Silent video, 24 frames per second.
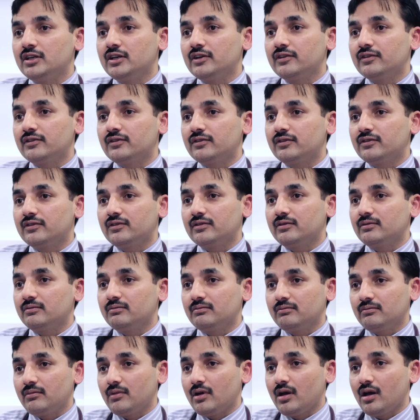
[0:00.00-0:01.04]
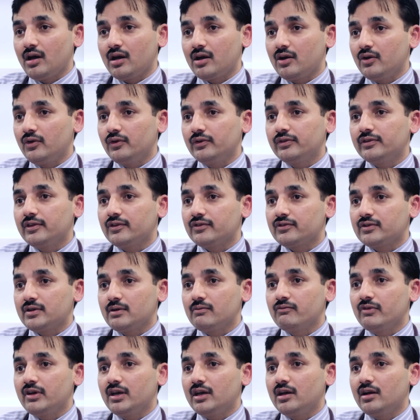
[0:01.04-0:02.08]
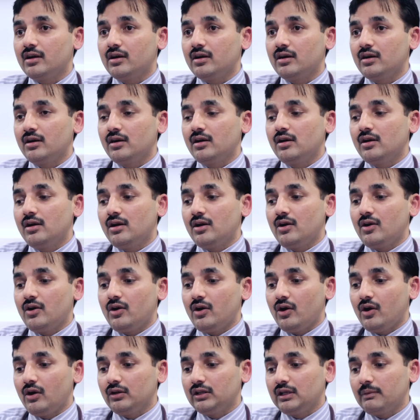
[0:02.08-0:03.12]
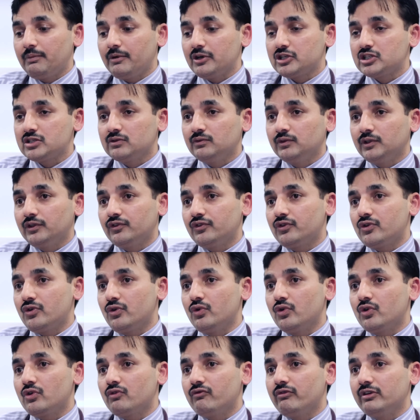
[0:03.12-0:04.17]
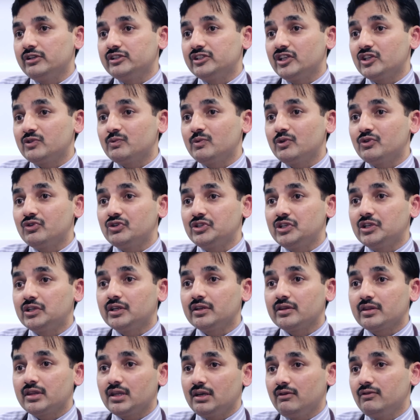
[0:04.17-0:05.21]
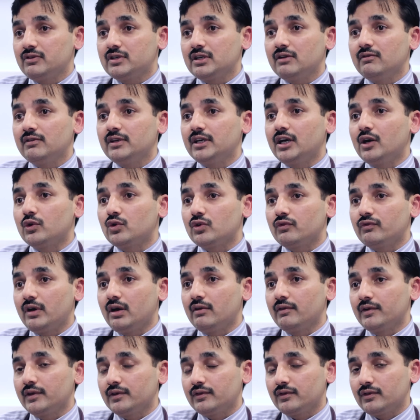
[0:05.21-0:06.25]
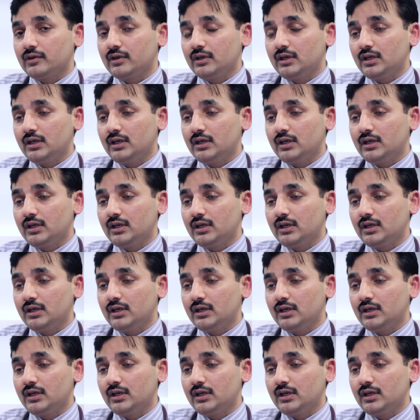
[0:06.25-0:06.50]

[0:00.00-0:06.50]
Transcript: years ago system where all the patients with stroke will just be treated conservatively out of hours.